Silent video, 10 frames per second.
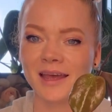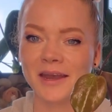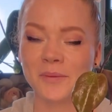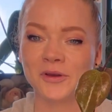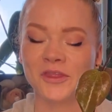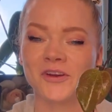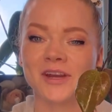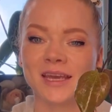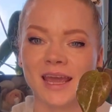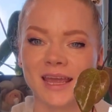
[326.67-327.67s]
Number
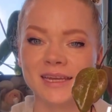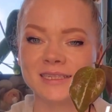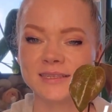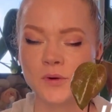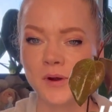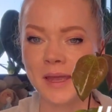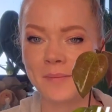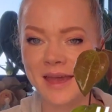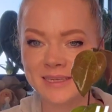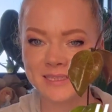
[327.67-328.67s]
38 is Hoya
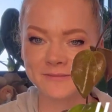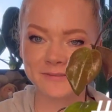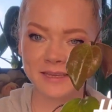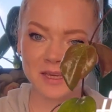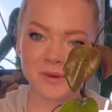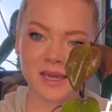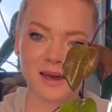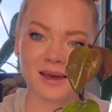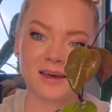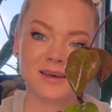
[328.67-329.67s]

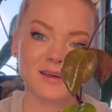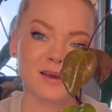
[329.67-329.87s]
Pentopia.